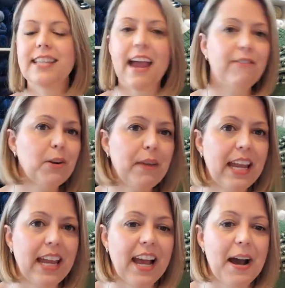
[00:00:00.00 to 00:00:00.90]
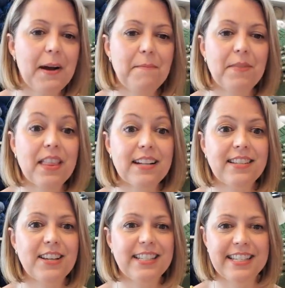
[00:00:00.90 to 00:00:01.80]
every week,
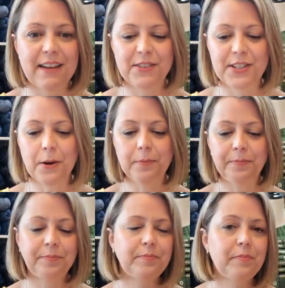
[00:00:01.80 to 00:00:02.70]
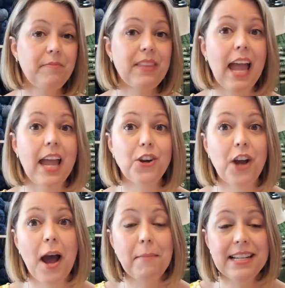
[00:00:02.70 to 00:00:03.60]
lots of good stuff. So your
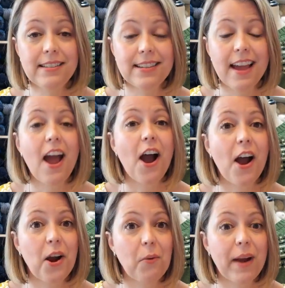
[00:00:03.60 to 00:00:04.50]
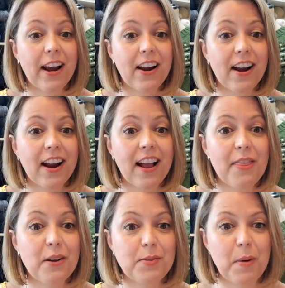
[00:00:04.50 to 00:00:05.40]
comments are where
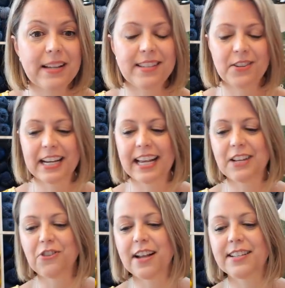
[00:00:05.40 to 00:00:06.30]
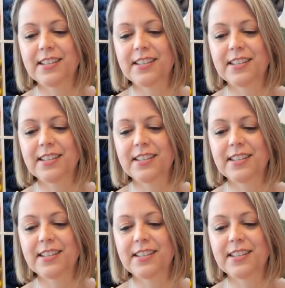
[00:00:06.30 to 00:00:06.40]
those prizes are going to get drawn.